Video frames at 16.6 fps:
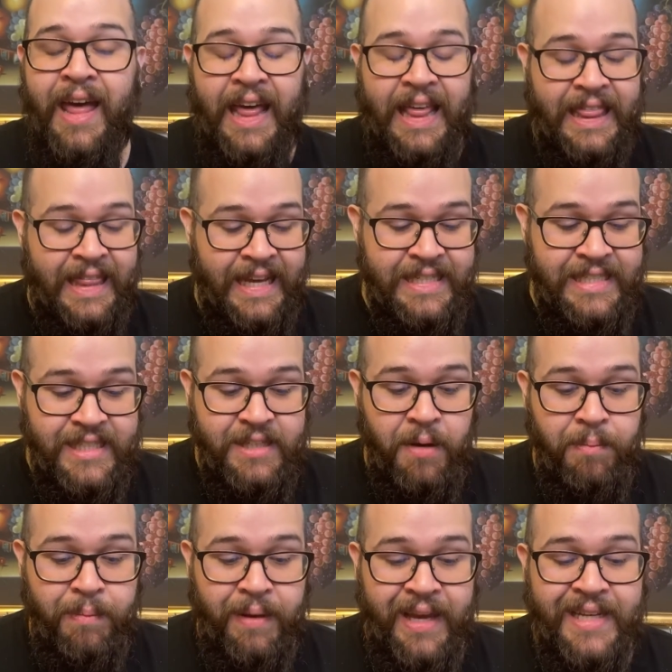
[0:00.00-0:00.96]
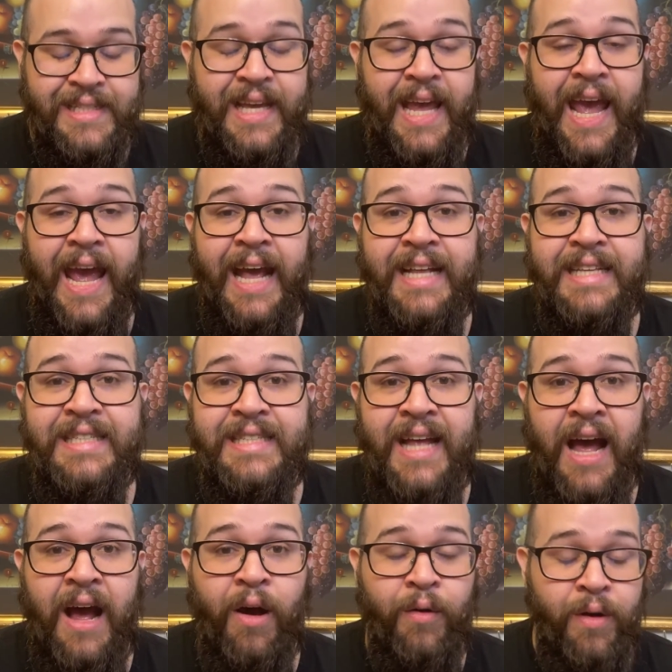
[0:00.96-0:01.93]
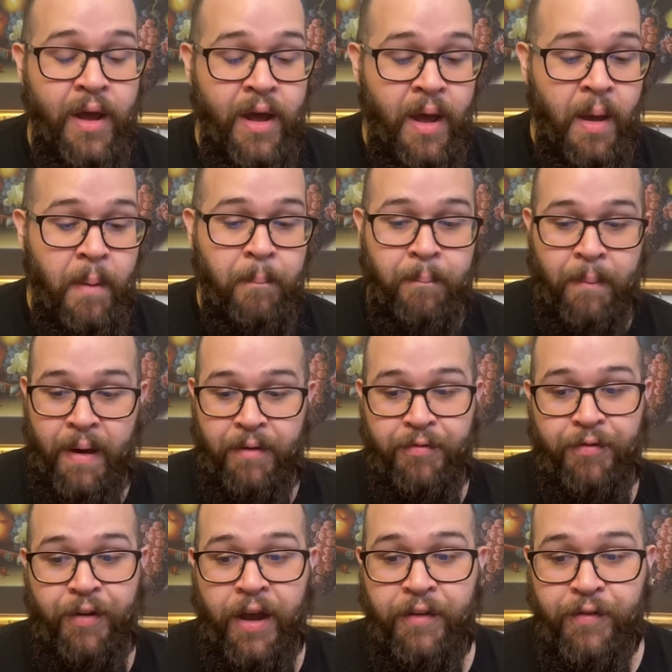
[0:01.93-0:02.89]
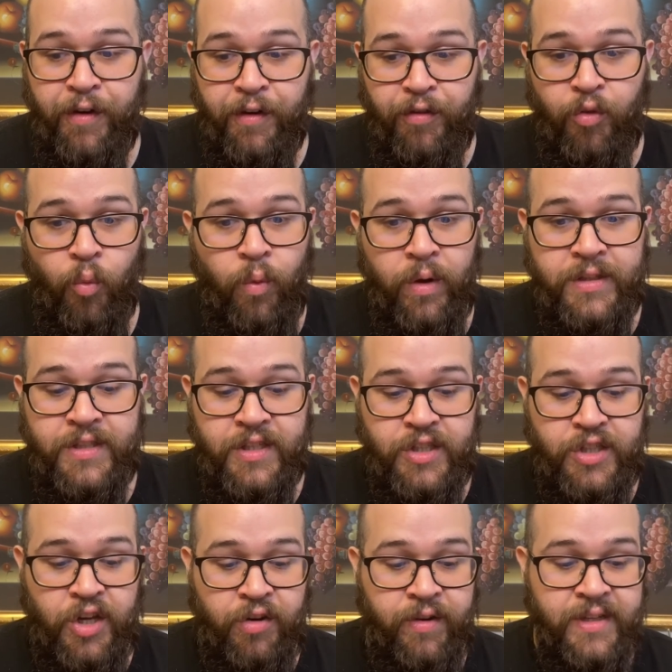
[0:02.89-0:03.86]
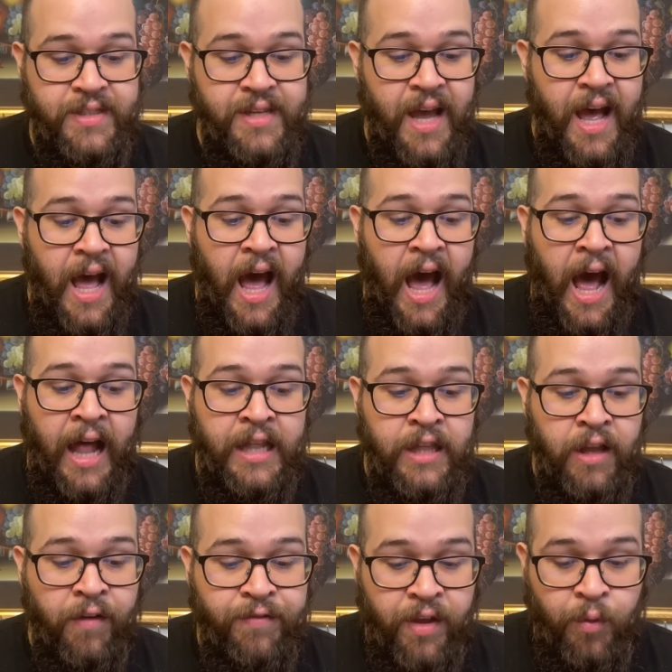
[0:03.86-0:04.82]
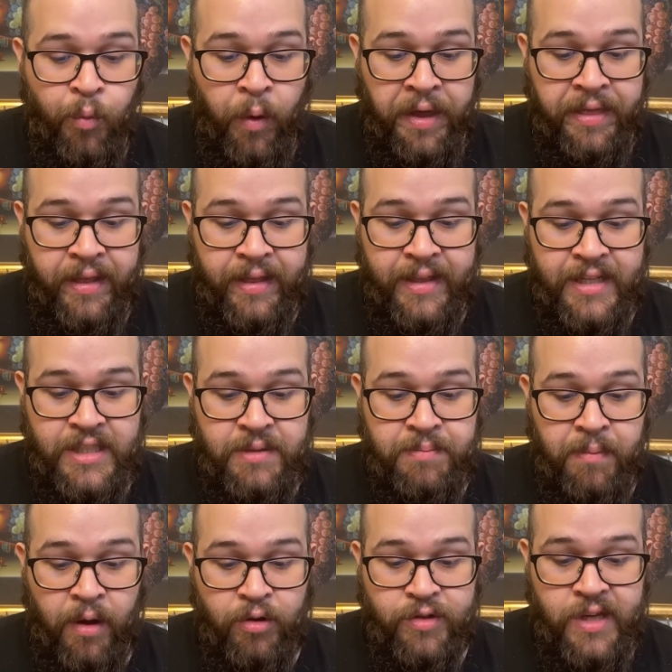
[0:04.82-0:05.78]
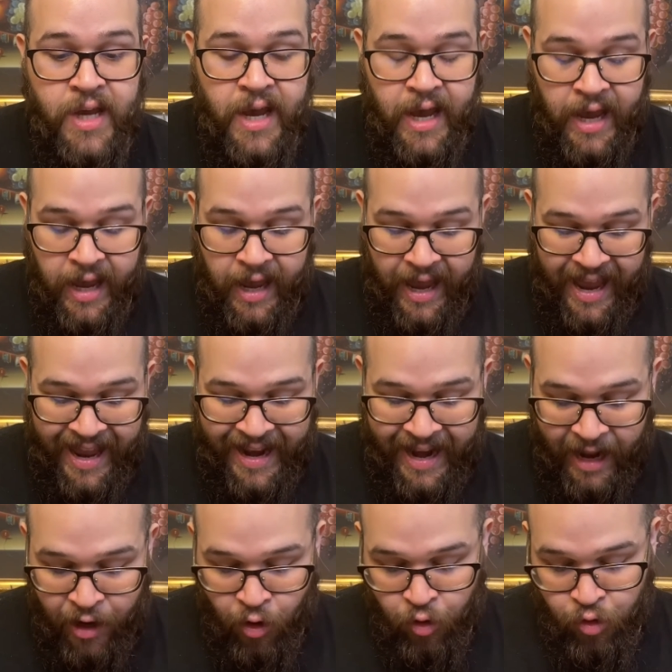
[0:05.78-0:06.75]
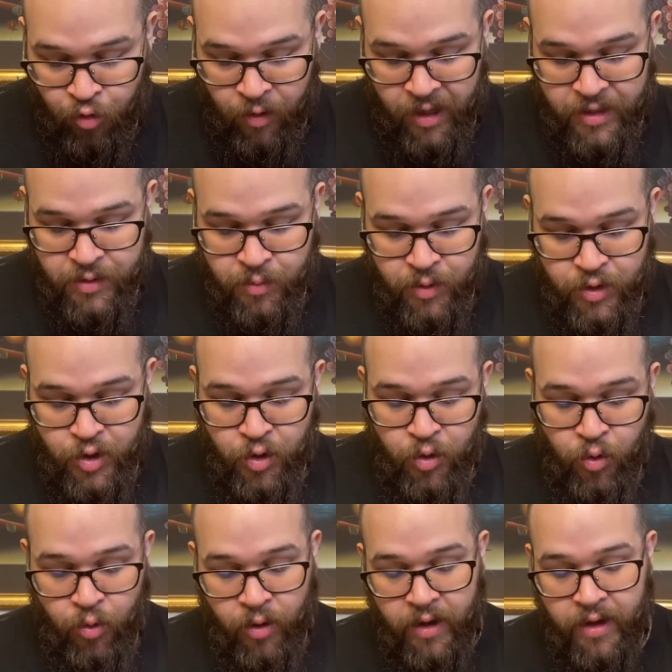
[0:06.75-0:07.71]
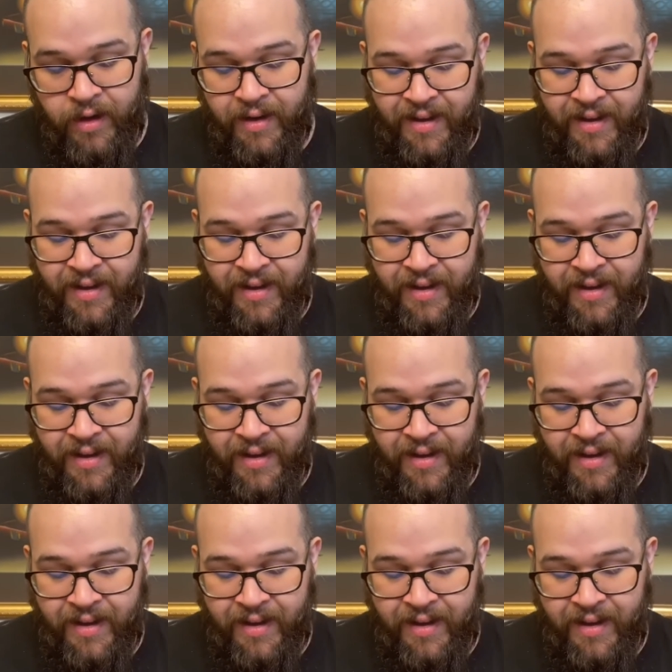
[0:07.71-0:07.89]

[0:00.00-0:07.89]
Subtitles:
This to me is hands down my favorite of the winter series. I love the way that this smells, and I know you guys will too.